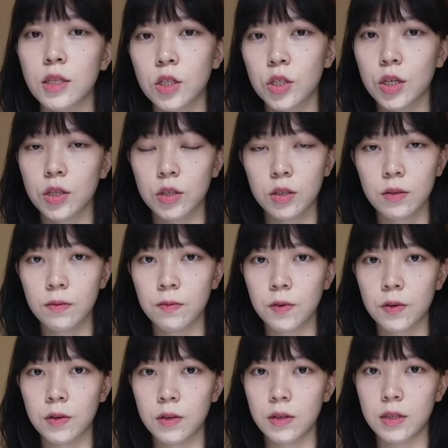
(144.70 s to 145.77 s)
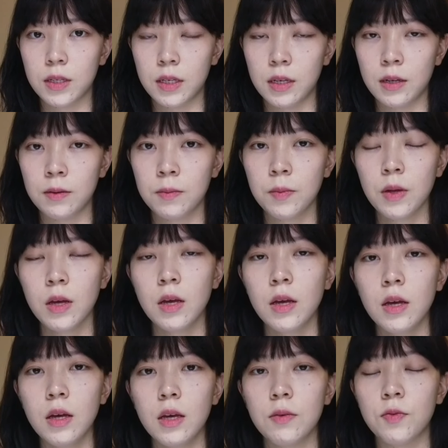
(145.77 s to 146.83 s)
And just for the tip,
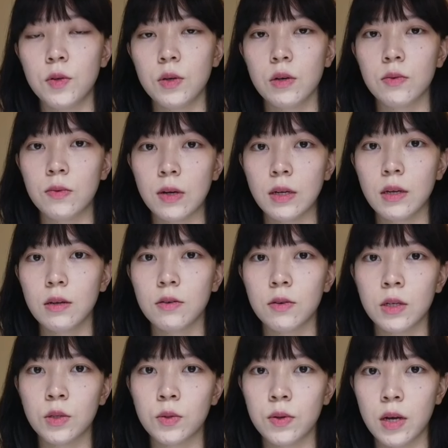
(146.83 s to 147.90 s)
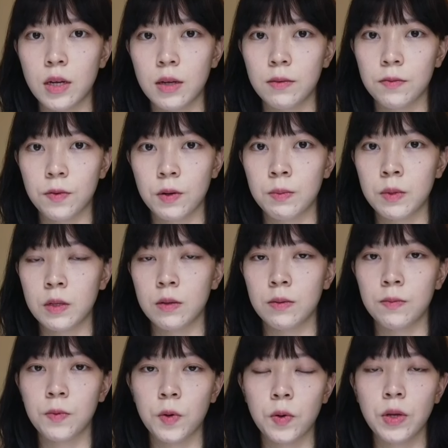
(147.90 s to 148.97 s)
if you already graduated from
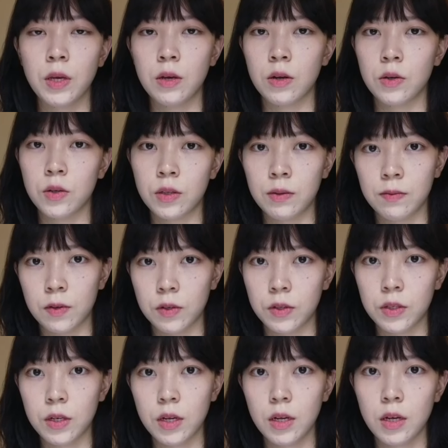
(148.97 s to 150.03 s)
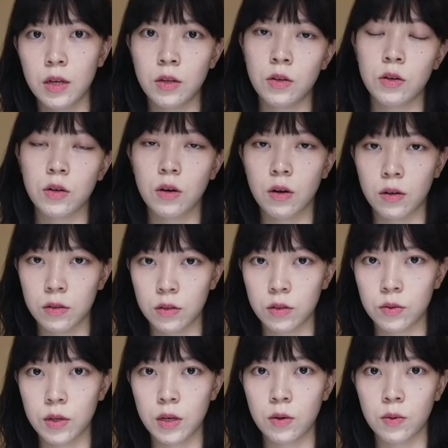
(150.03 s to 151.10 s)
the four-year university in your
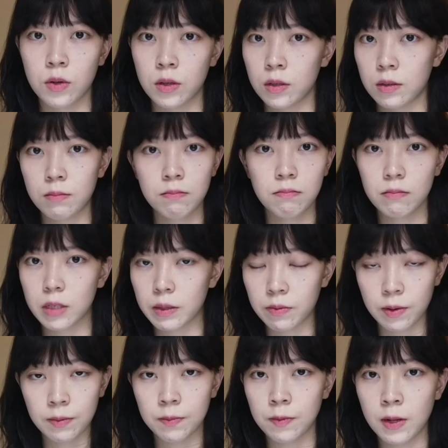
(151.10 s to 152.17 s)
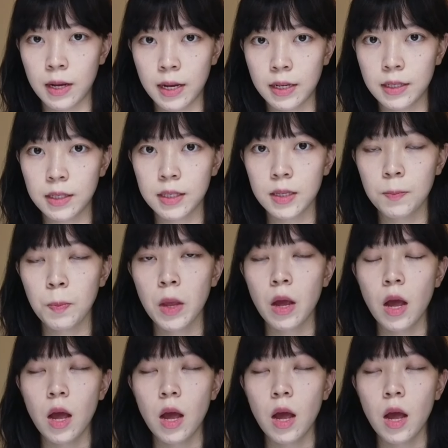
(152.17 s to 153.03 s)
country or different place,